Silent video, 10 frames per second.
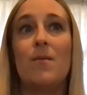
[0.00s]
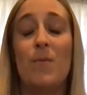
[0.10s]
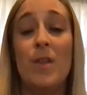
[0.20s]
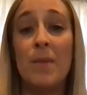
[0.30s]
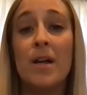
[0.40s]

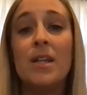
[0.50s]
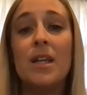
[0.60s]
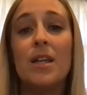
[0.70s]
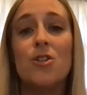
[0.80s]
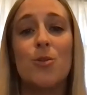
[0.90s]
the
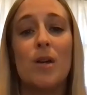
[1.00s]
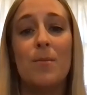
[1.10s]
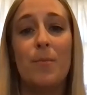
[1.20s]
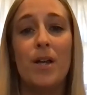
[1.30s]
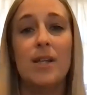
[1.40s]
money into
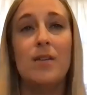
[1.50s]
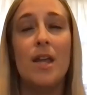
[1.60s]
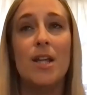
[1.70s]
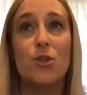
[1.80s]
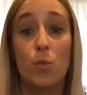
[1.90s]
it but
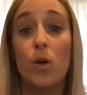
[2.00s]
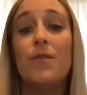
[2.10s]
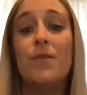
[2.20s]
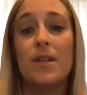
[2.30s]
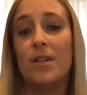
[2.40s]
it's
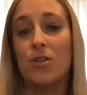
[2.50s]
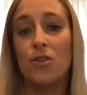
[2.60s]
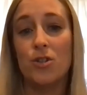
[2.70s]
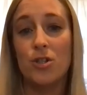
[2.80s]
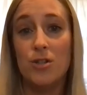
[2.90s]
worth it like
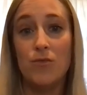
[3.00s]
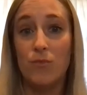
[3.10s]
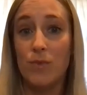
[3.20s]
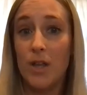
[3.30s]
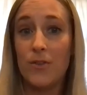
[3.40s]
there's
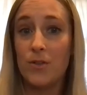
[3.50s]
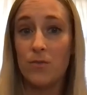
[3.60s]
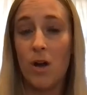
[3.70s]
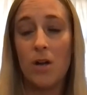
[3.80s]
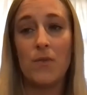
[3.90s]
nothing
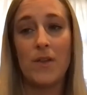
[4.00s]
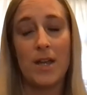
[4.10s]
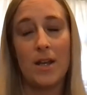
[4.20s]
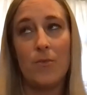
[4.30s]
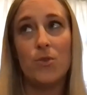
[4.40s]
wrong with it
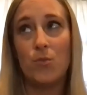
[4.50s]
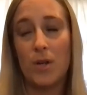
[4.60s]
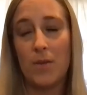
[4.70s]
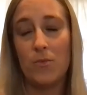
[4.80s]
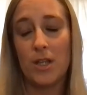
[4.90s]
and i was when
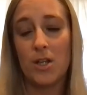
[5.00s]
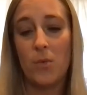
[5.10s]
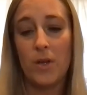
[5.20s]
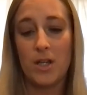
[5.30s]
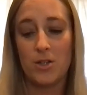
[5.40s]
i was like
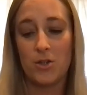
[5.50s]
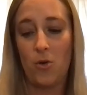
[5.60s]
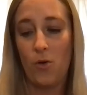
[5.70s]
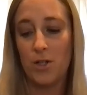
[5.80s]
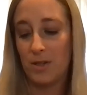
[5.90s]
going into the
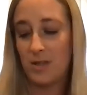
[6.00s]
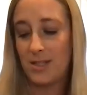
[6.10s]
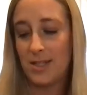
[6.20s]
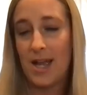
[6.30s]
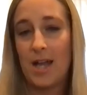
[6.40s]
course one of the
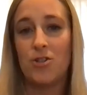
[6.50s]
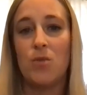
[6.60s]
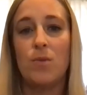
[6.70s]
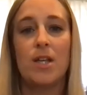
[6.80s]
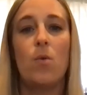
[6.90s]
things they asked
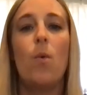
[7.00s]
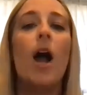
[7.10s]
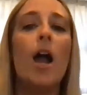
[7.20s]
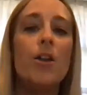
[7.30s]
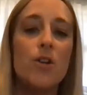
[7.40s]
you was like
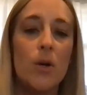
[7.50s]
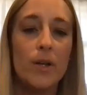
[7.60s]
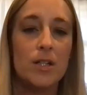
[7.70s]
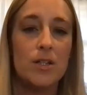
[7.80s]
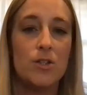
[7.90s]
why are you
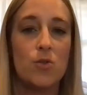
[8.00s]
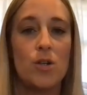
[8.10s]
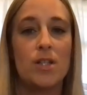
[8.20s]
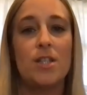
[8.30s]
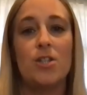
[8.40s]
going into this
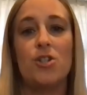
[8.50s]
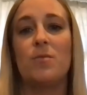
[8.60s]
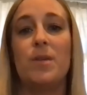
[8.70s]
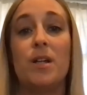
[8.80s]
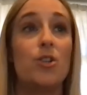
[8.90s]
course is it
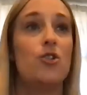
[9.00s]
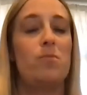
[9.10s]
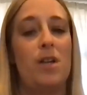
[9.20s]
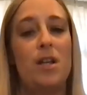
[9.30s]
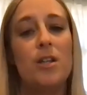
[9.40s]
just because you're
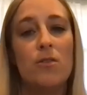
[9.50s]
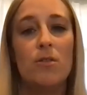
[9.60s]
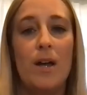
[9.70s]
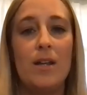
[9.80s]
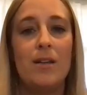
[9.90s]
planning your
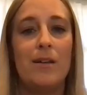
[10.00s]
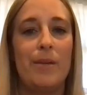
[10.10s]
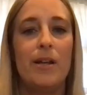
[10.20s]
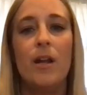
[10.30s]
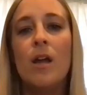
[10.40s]
own wedding and i
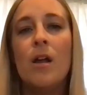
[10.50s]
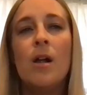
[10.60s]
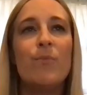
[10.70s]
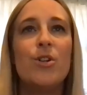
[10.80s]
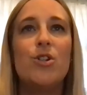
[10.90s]
mean
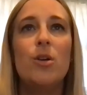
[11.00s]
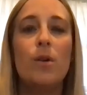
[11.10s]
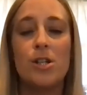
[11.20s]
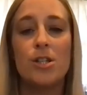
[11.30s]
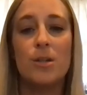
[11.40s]
to do
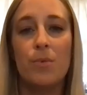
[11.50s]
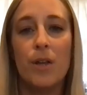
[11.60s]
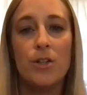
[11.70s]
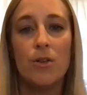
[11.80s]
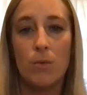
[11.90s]
it just to
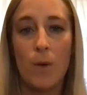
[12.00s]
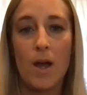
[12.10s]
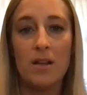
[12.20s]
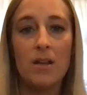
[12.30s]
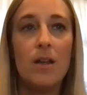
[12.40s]
plan your own
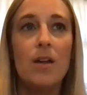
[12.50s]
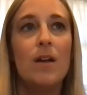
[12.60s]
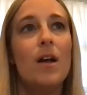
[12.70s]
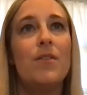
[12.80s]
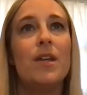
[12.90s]
wedding
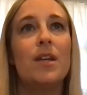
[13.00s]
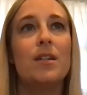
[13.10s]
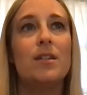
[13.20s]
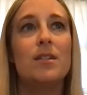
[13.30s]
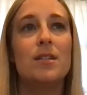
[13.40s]
i think
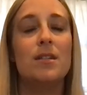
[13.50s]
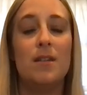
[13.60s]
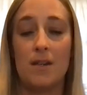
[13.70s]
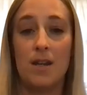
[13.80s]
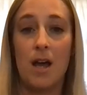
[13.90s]
is
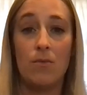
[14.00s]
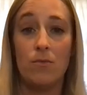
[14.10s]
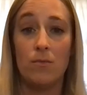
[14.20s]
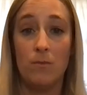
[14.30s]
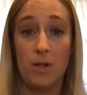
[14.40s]
not
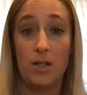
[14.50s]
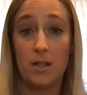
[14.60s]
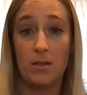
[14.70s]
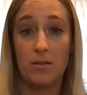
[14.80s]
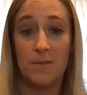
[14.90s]

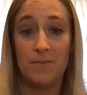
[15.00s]
really